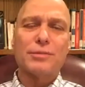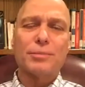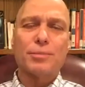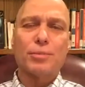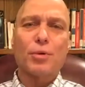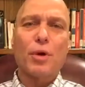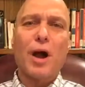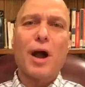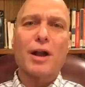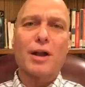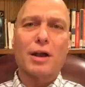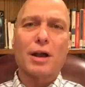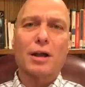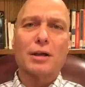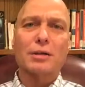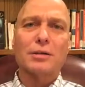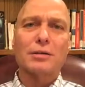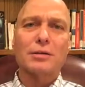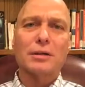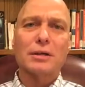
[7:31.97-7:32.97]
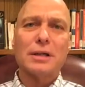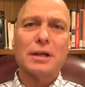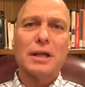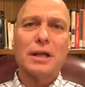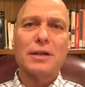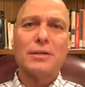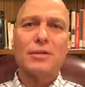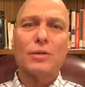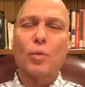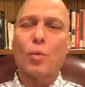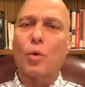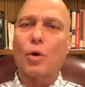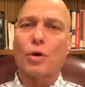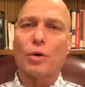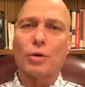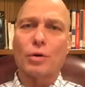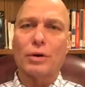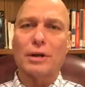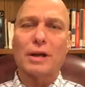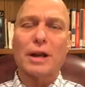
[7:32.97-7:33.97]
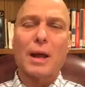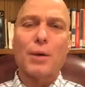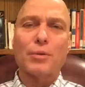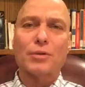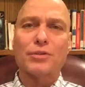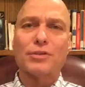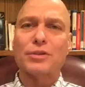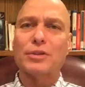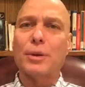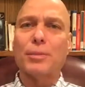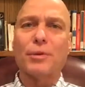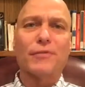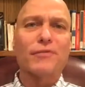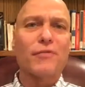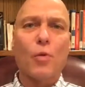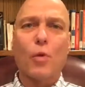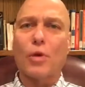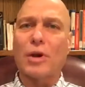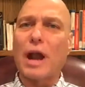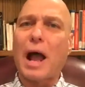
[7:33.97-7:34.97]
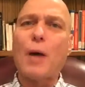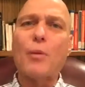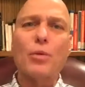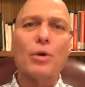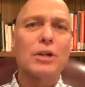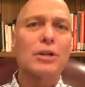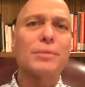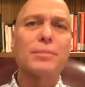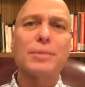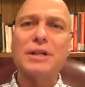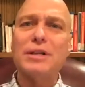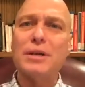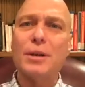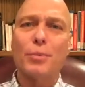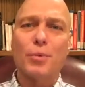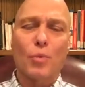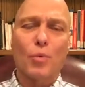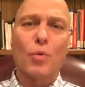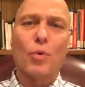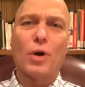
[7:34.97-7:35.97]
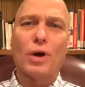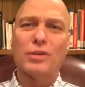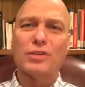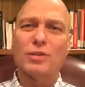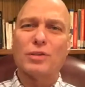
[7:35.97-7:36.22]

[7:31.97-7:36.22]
product in the world, and I was number 4, and I wanted to be number 1.